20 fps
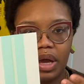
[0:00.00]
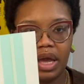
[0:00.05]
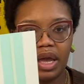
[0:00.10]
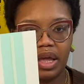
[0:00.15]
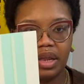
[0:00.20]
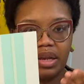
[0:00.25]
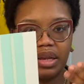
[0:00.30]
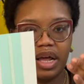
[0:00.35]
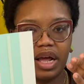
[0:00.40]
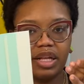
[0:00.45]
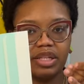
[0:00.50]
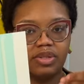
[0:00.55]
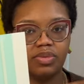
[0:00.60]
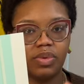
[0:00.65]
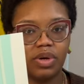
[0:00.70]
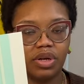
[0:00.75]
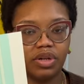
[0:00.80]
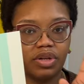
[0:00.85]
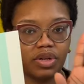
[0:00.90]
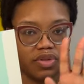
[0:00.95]
and that's
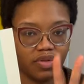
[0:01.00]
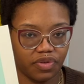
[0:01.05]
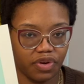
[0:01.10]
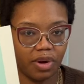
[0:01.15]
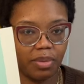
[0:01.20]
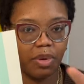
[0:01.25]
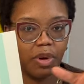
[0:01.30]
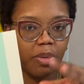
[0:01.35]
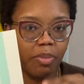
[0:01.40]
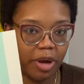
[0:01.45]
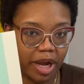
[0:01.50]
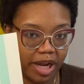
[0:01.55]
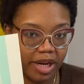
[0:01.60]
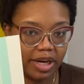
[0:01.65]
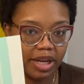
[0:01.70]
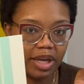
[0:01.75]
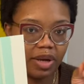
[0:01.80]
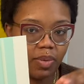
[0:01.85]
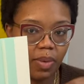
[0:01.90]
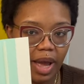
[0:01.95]
where the thermal
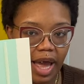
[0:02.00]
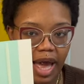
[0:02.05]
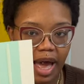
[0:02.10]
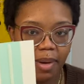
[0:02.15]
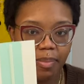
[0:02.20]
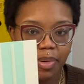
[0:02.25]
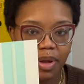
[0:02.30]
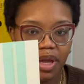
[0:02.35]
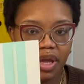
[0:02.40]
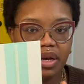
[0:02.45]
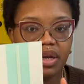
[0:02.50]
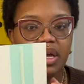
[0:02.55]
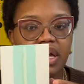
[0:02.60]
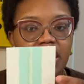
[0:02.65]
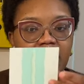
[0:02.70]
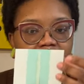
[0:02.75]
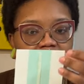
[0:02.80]
binding will happen.